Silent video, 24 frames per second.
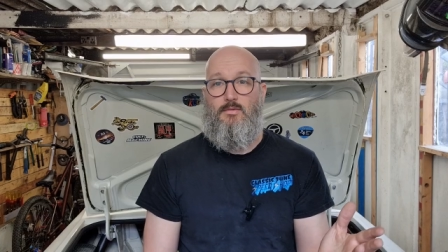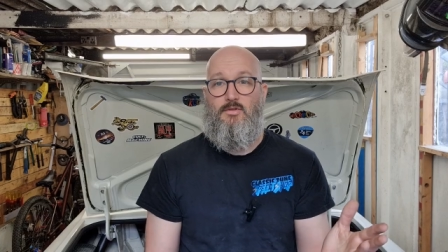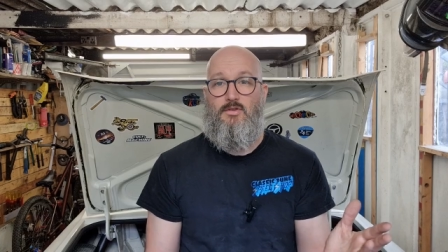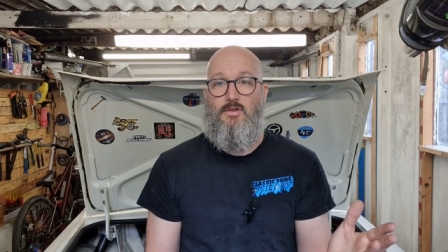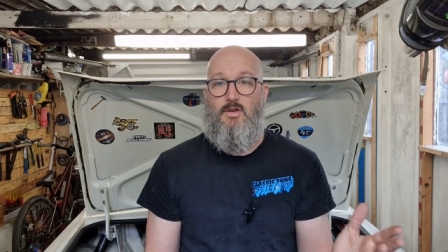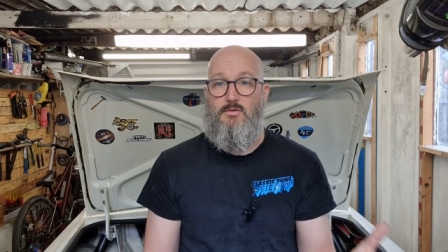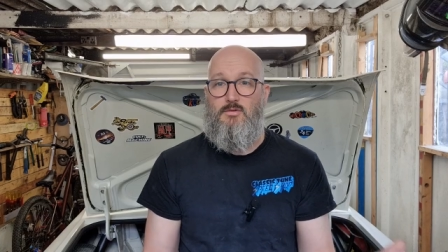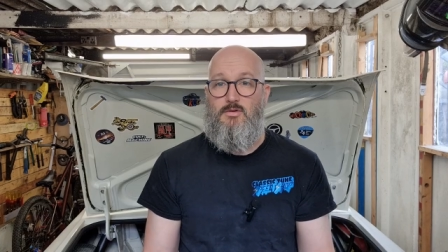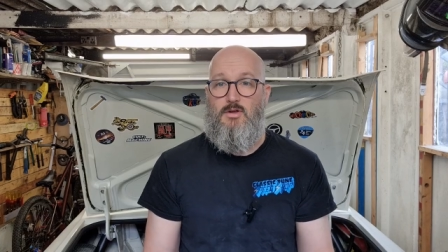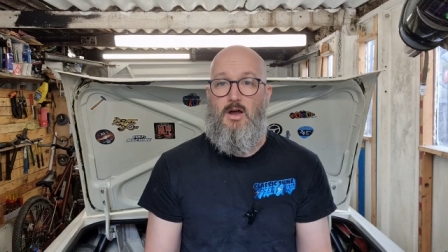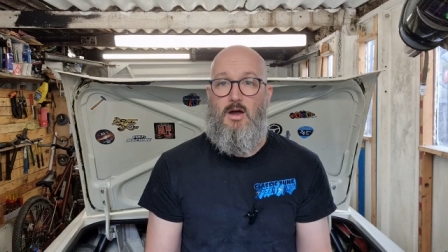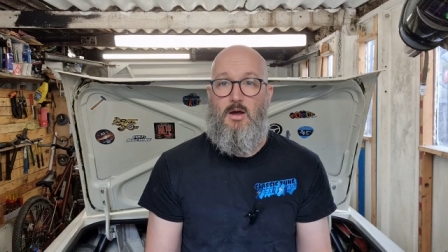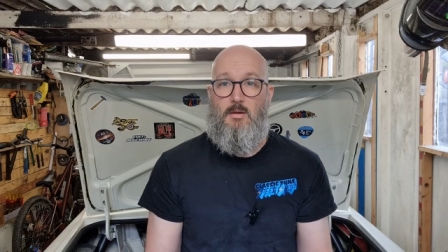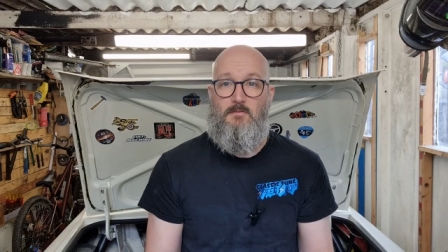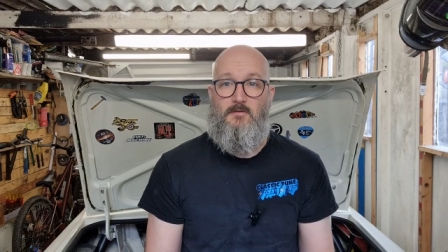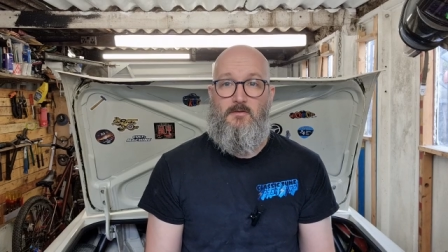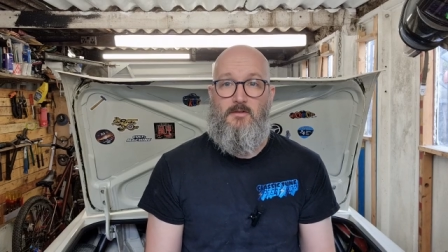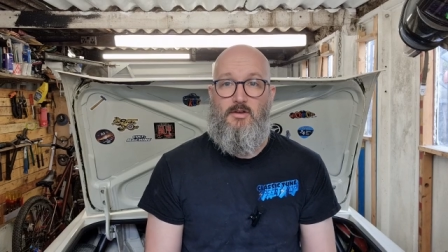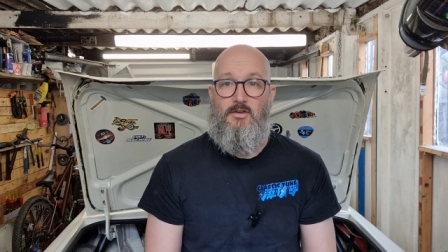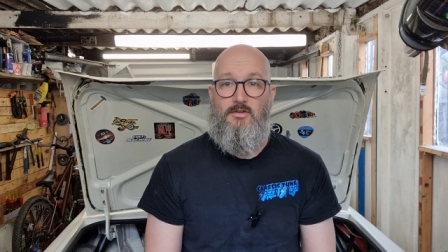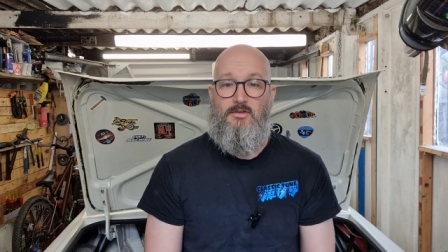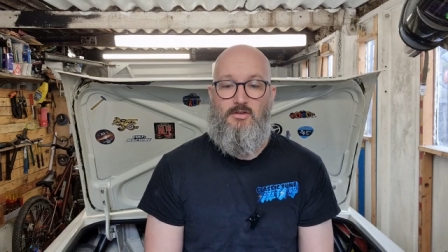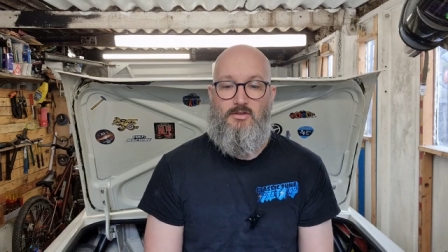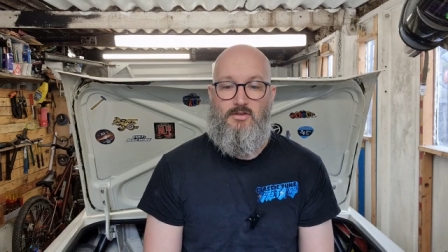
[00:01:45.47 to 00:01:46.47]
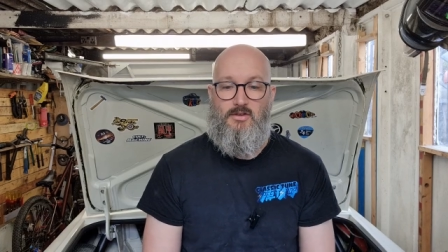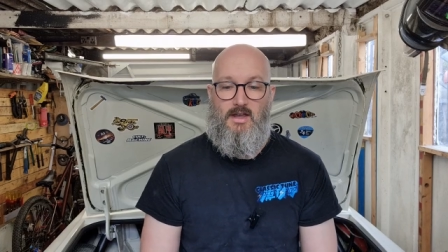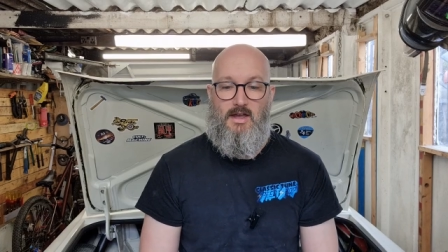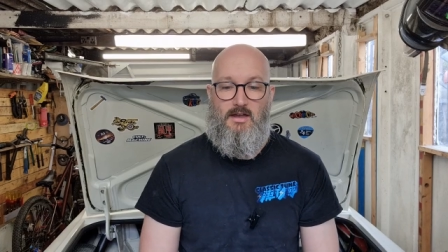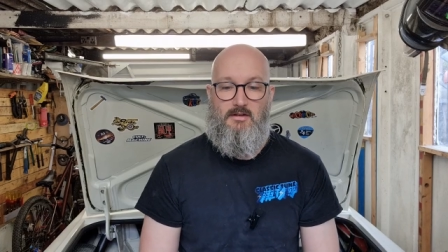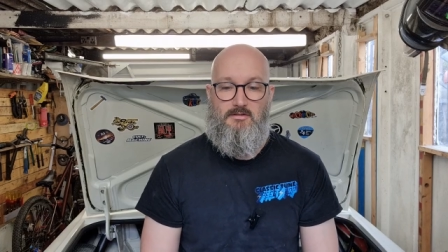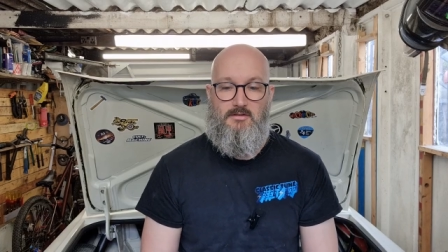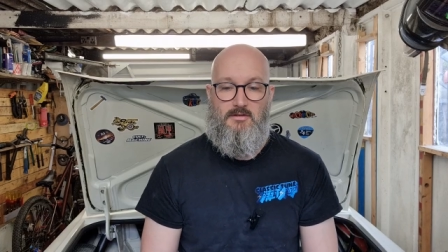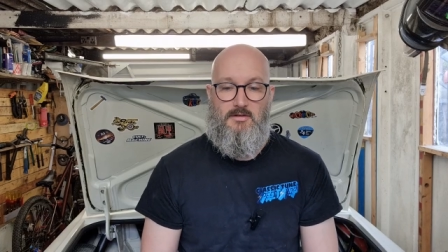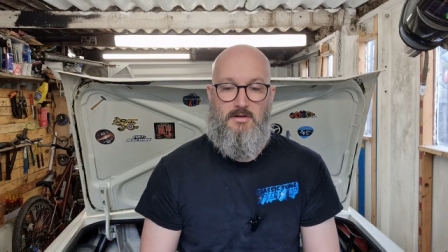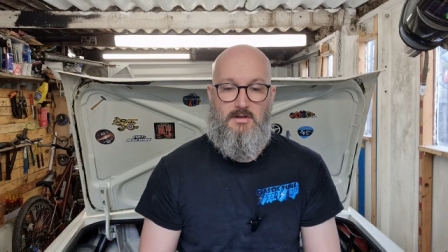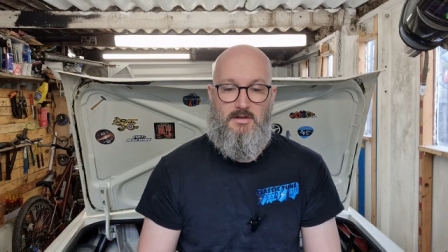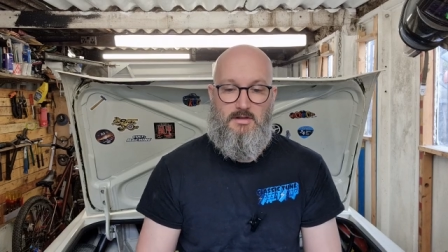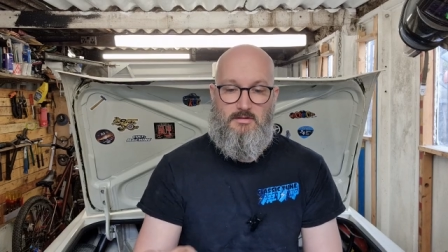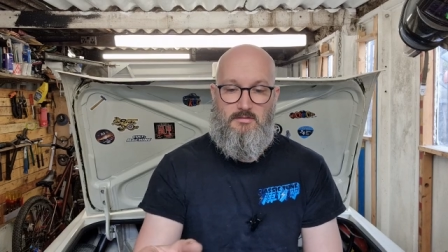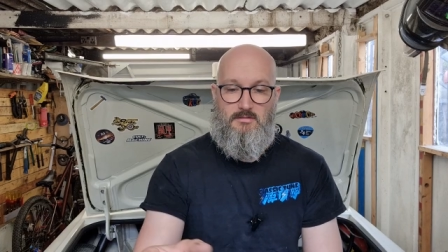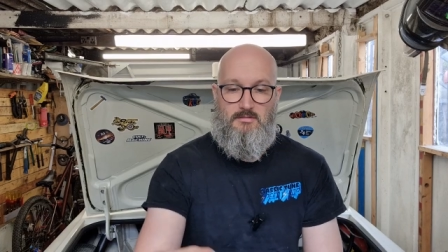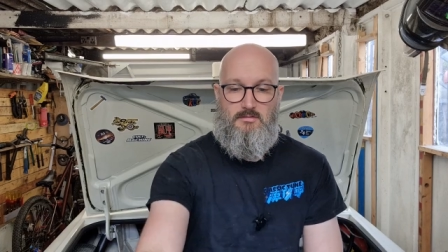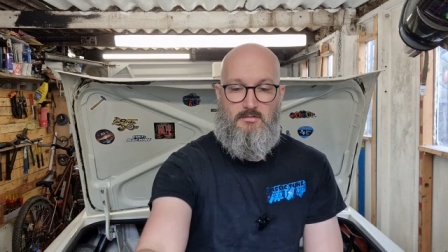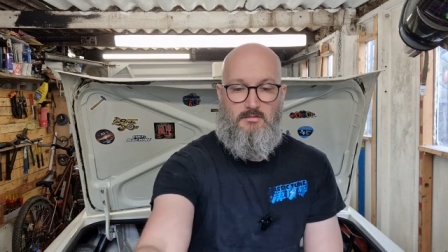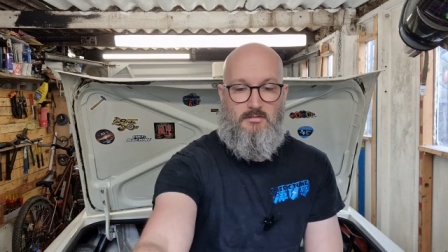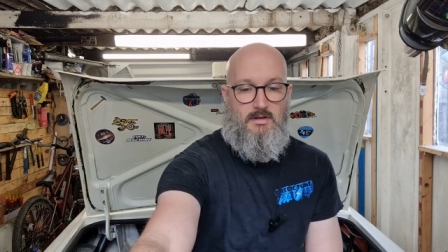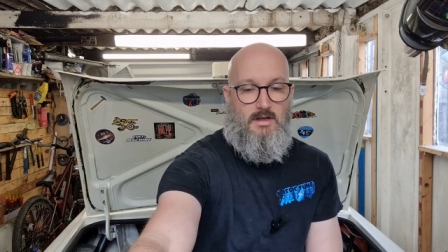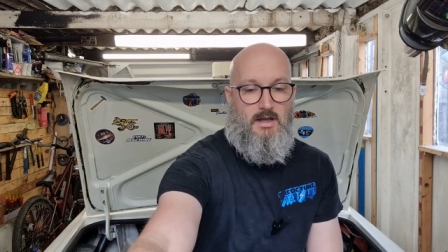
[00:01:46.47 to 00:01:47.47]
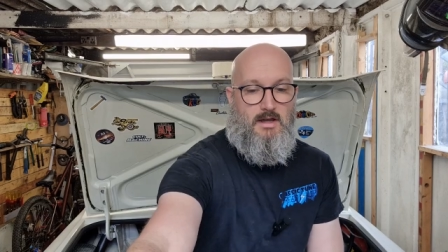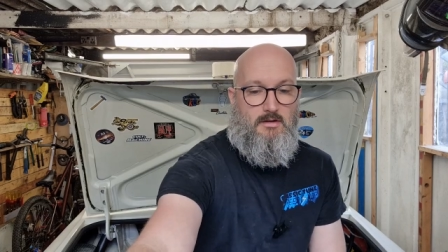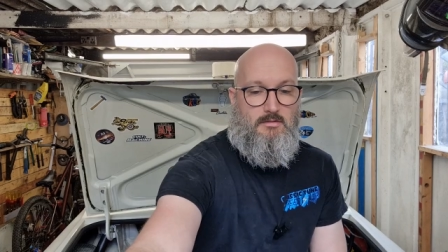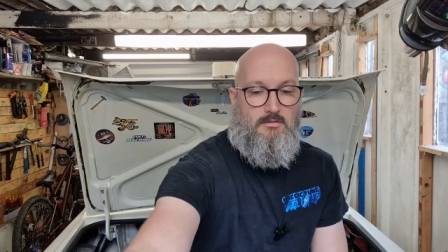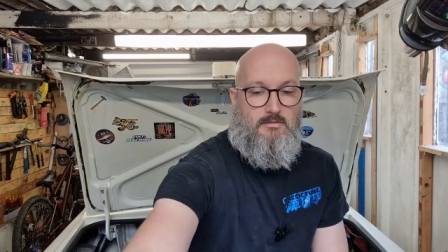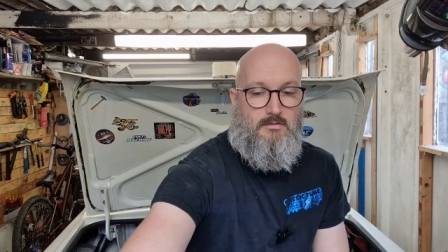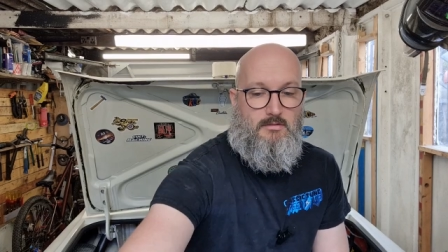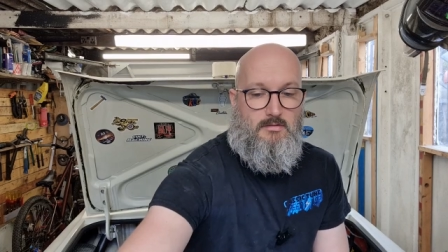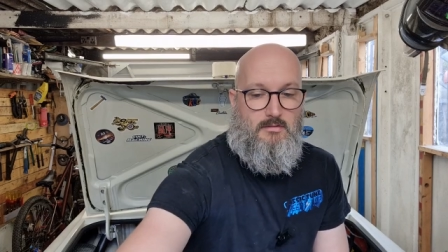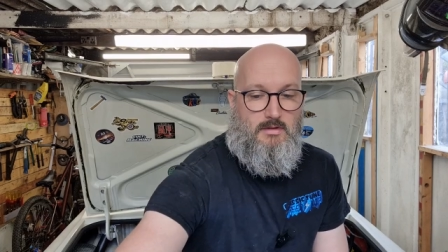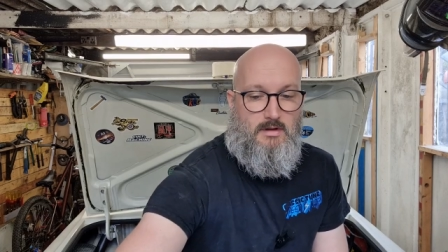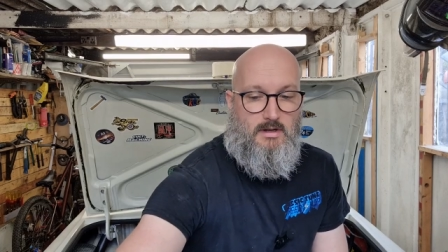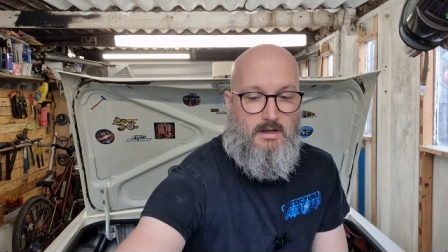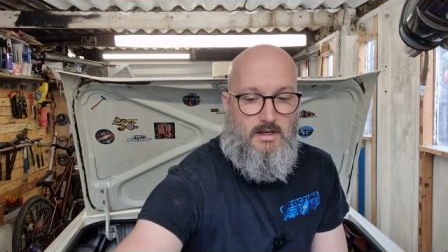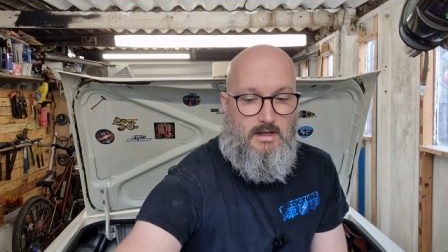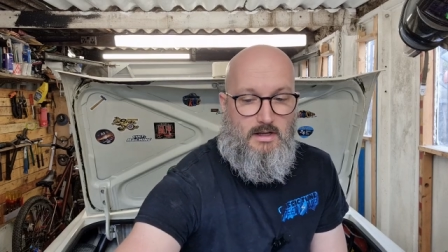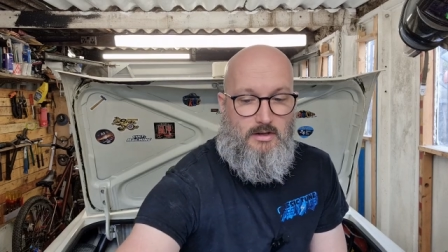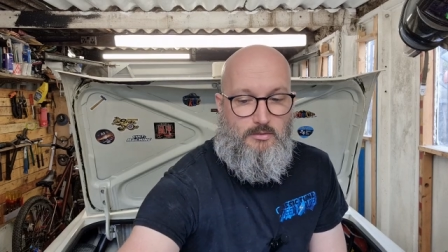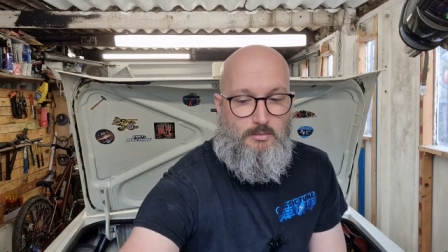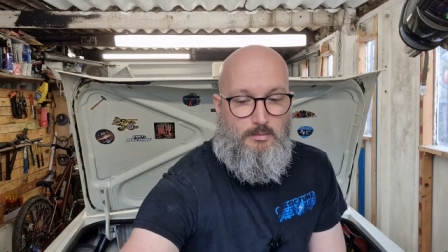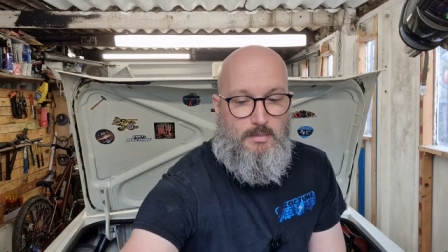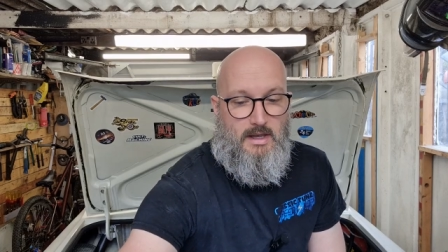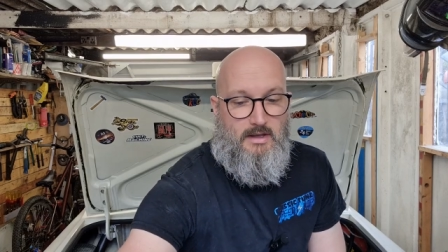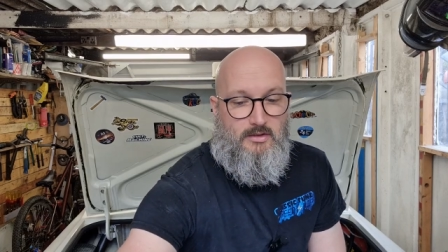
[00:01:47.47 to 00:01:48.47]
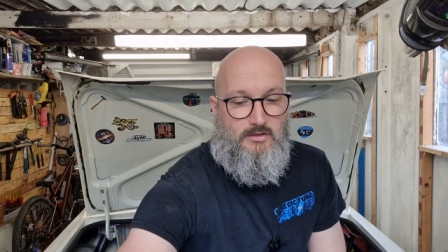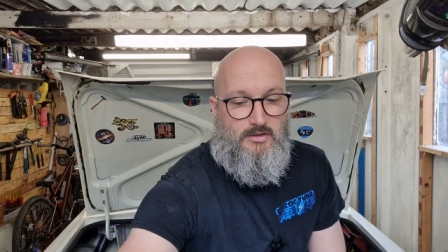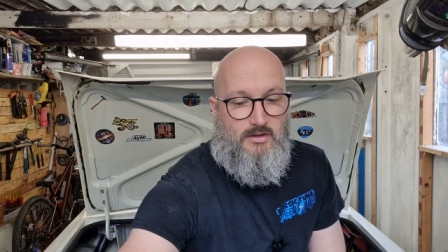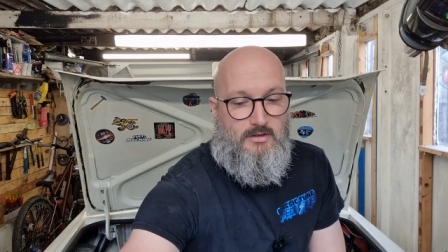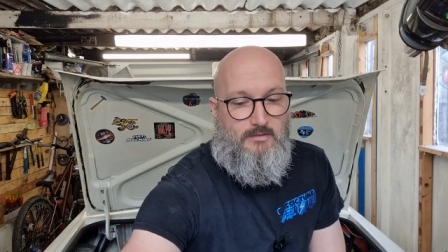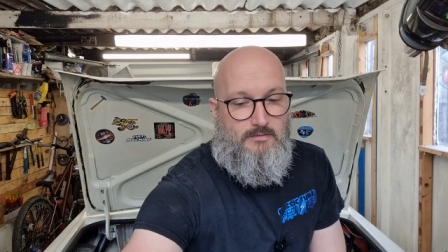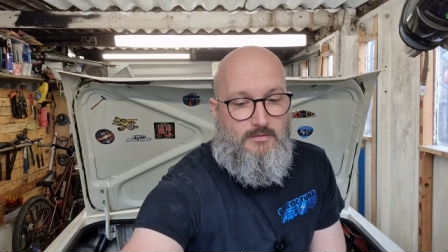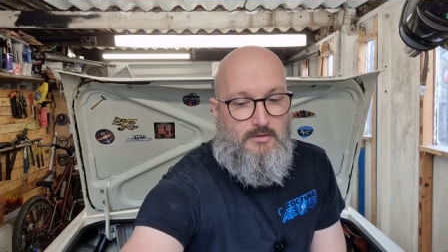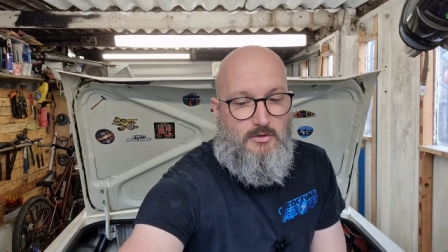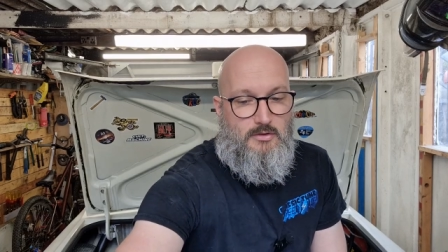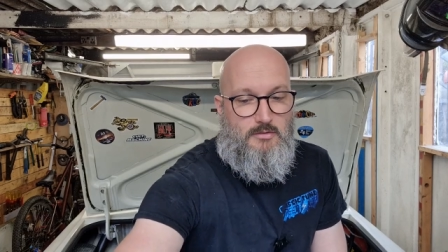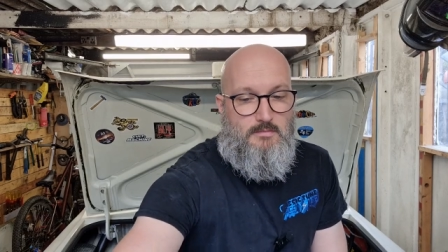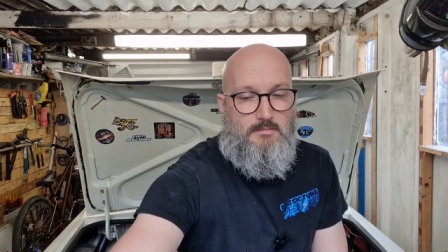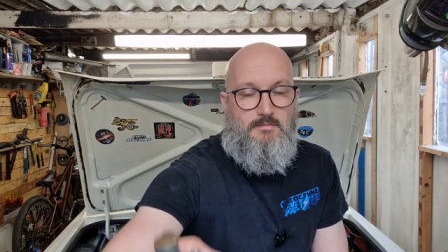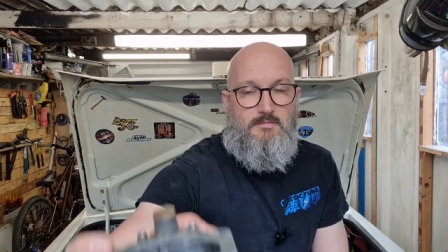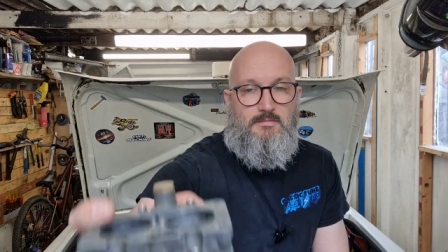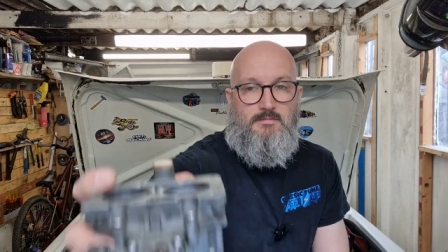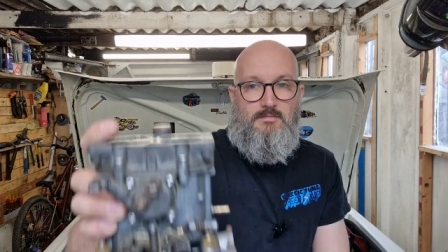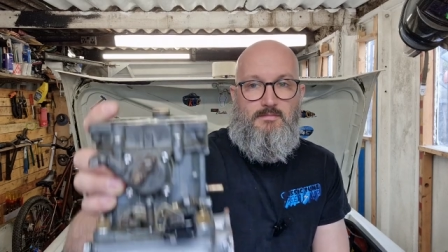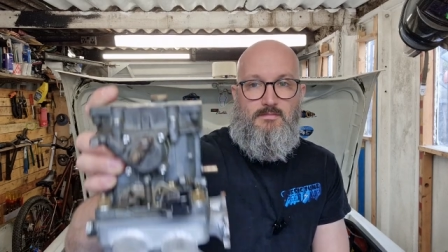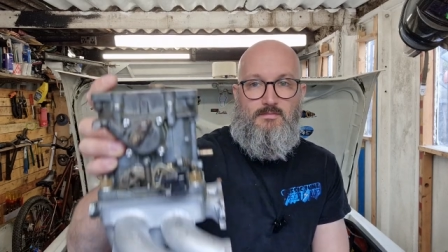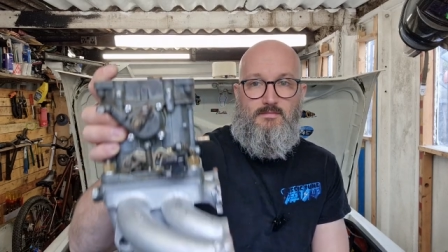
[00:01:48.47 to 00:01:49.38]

So carb versus EFI. Now, in its basic form,